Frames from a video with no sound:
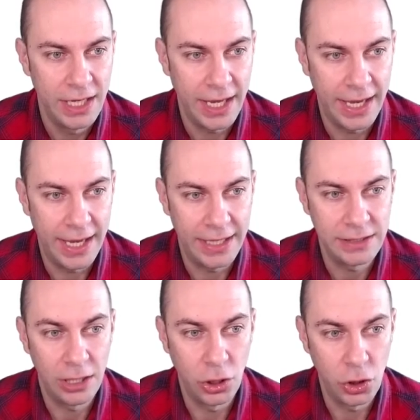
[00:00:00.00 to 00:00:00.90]
And
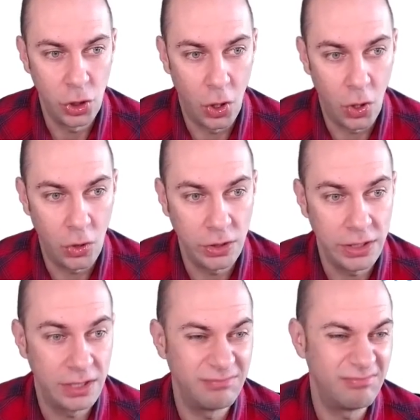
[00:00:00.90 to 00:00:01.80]
long
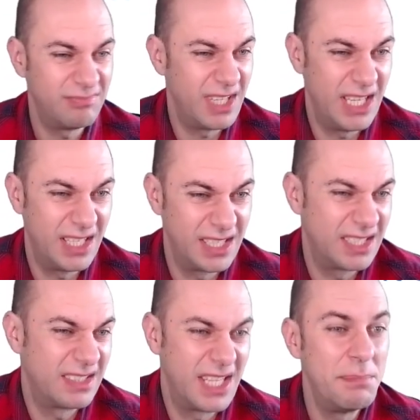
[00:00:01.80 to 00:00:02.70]
either
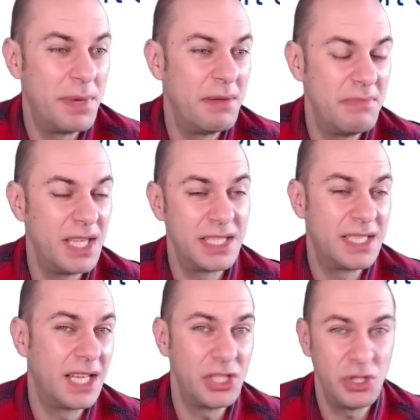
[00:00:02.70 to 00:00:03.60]
simply means
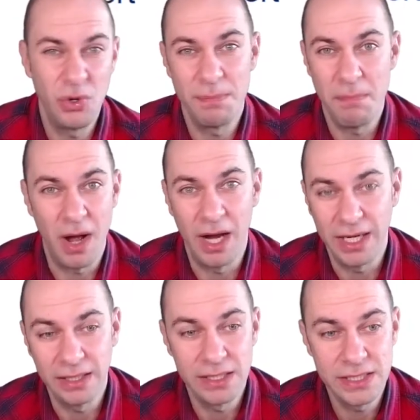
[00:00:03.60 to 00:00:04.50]
that you are
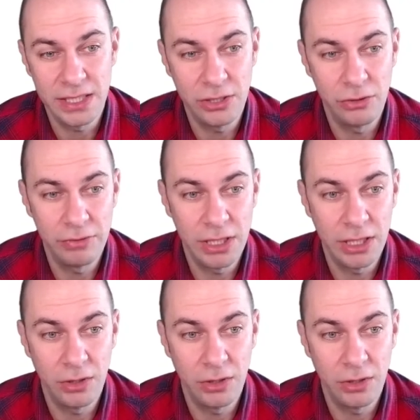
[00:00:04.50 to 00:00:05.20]
buying the security,